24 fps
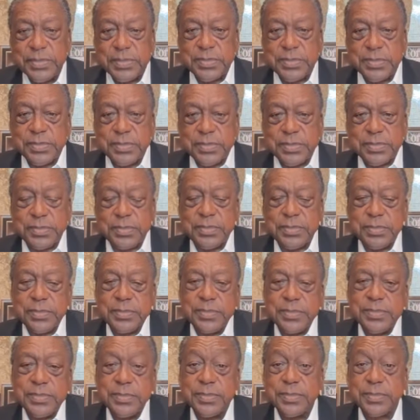
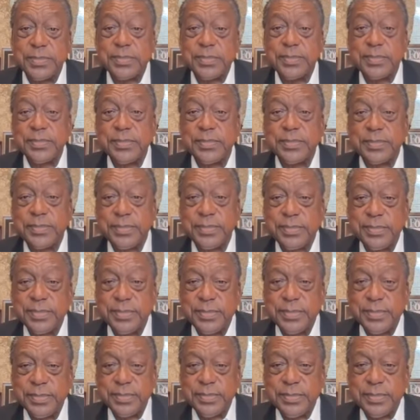
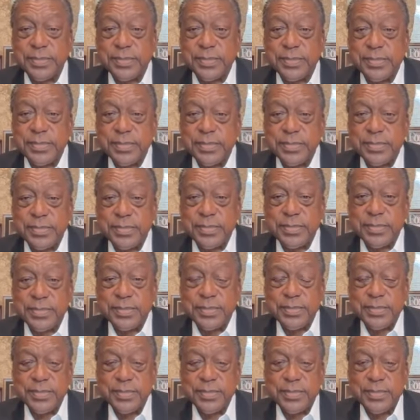
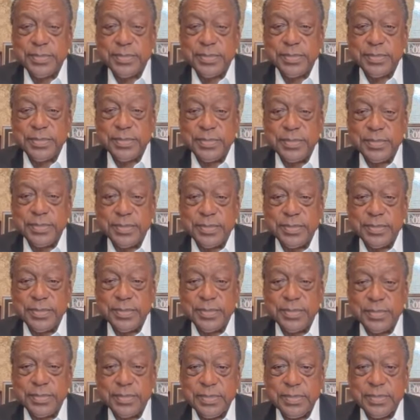
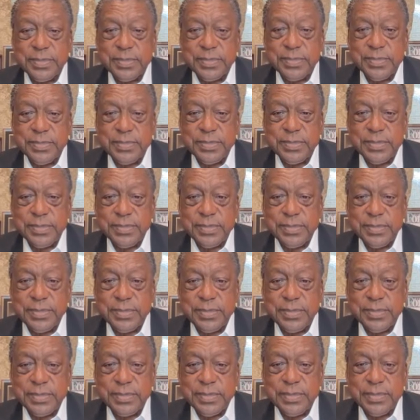
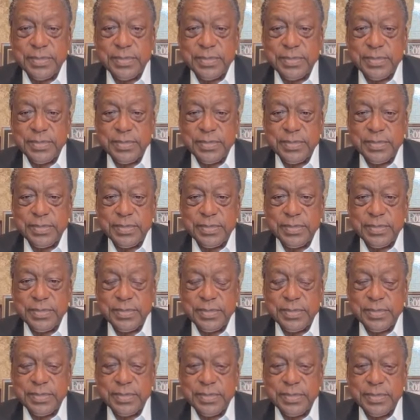
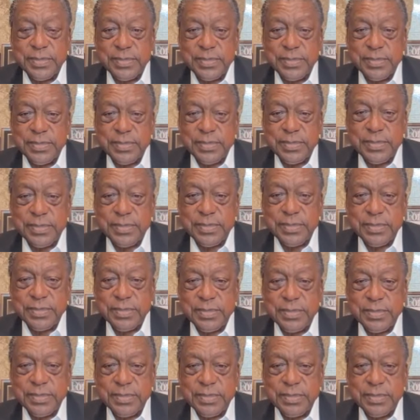
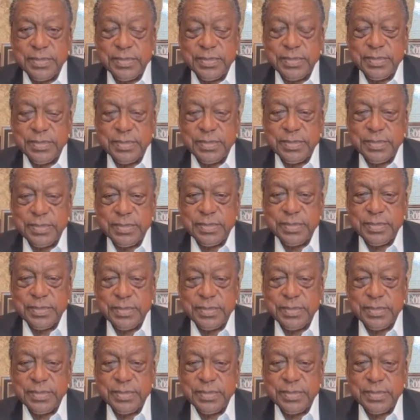The person shown says nothing.